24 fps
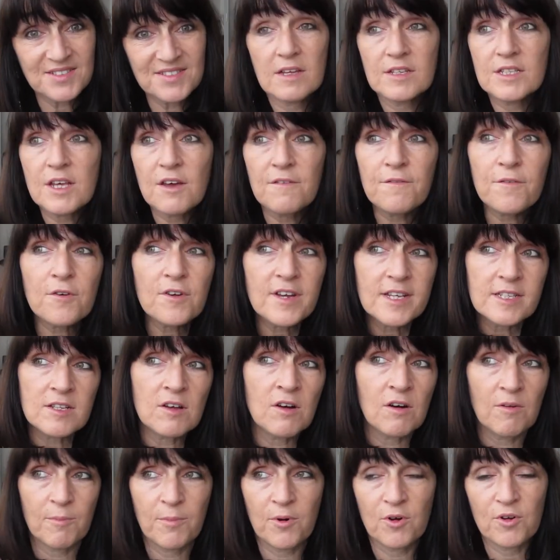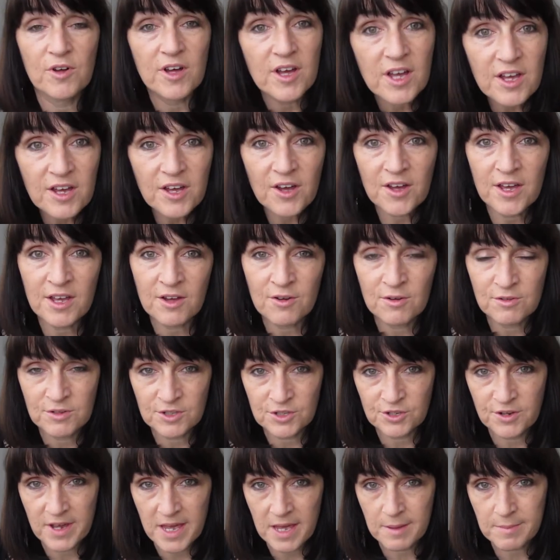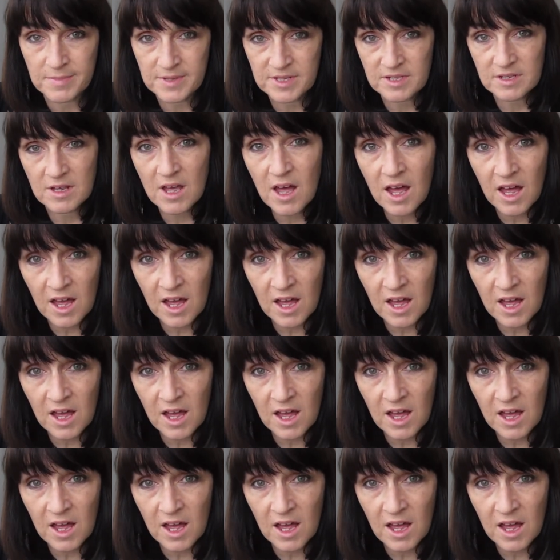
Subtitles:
So for example, going on trips,